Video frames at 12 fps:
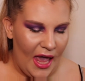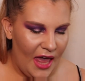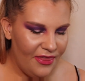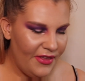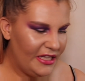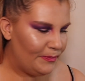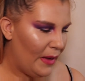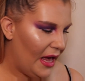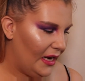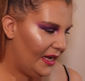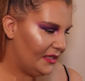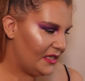In this
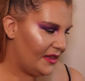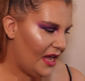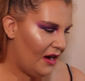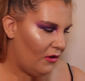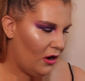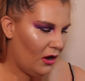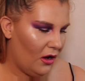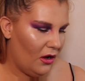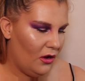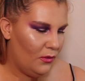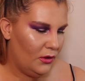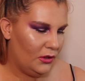palette there
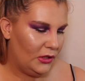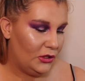are